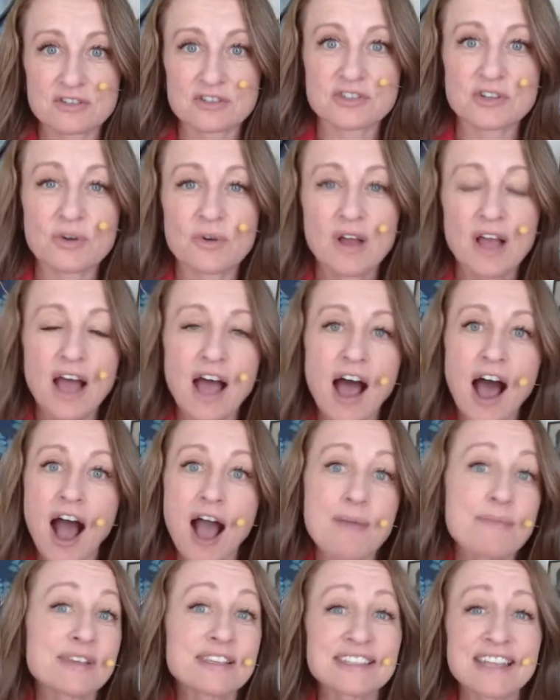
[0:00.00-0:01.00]
So
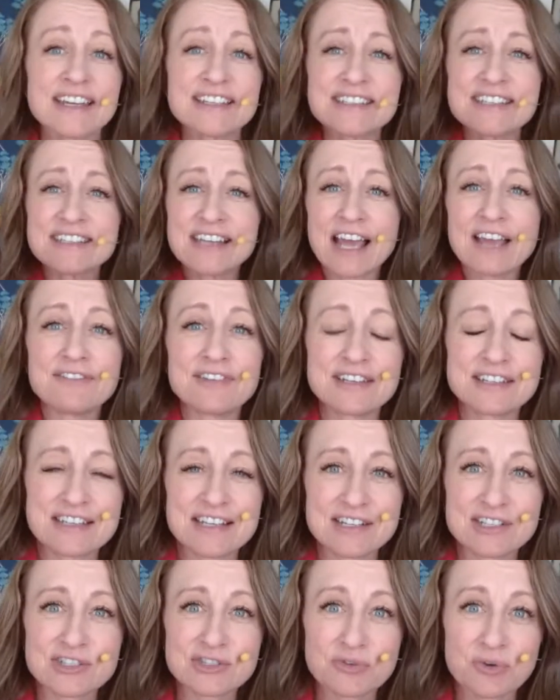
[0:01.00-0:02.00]
I'm excited to dive into
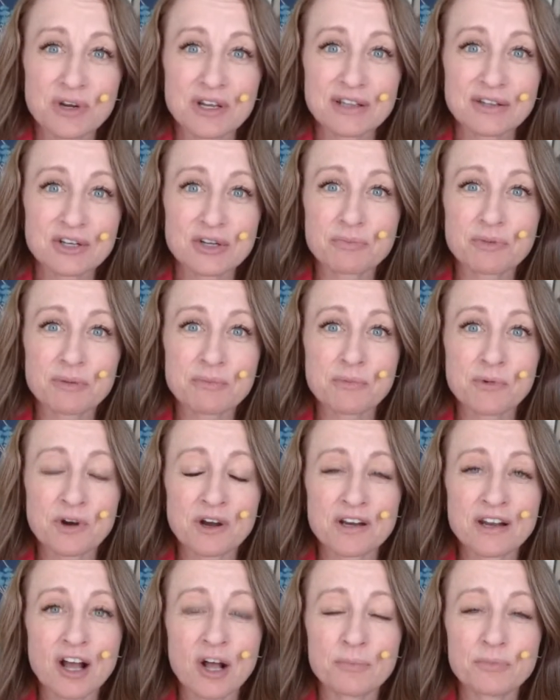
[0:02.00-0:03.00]
his story a little bit
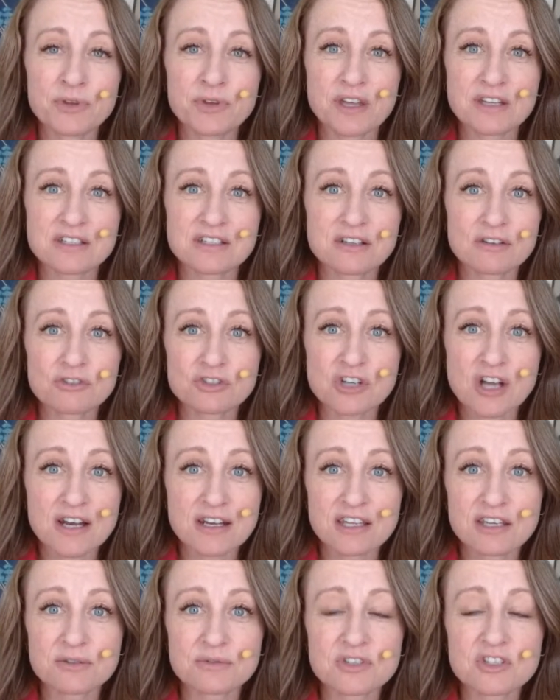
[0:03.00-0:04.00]
more and help you get to know
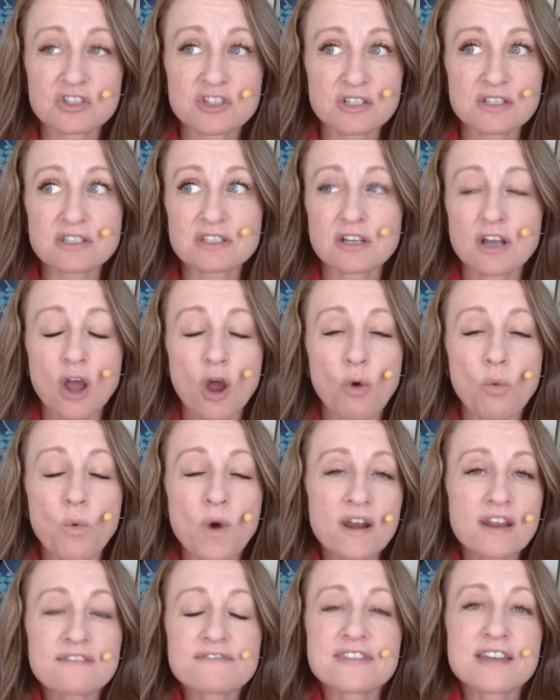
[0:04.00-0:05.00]
Johnny, who is just
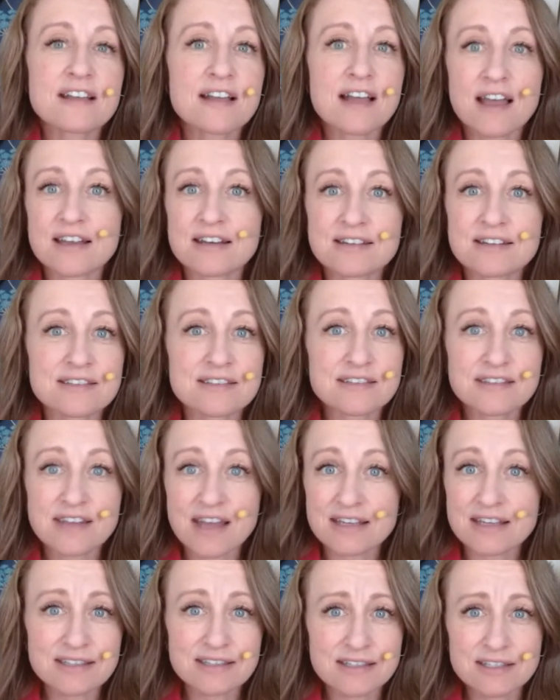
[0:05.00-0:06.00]
one of the kindest,
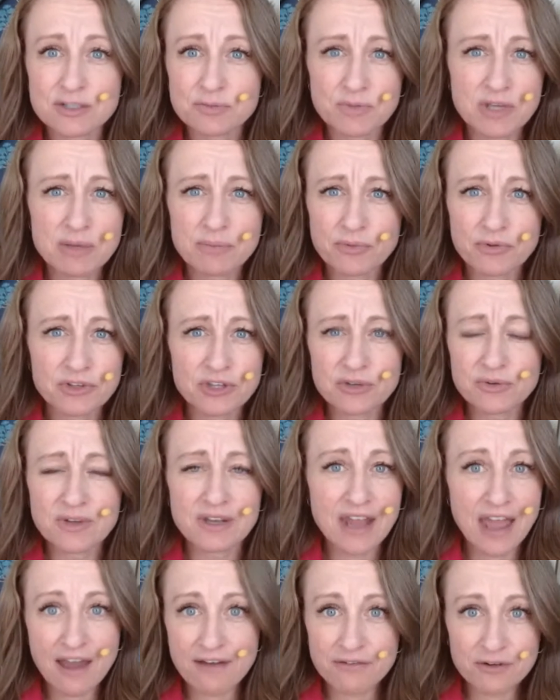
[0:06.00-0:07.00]
nicest people you
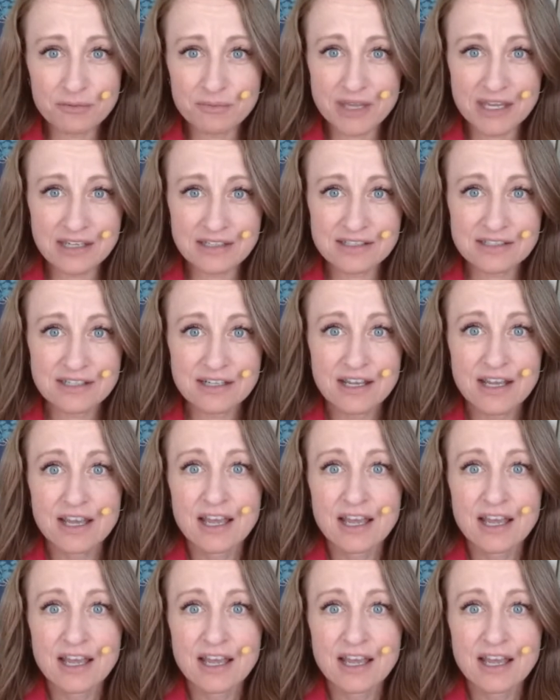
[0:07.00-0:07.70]
could ever meet.